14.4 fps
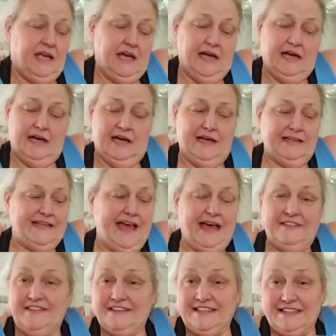yeah,
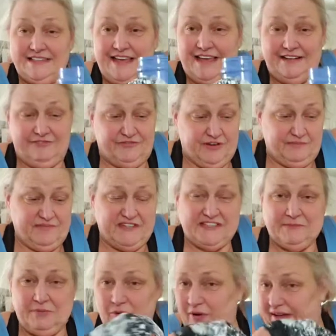this is it. From
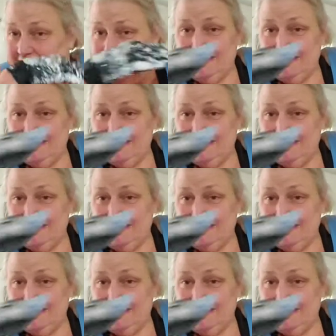this point,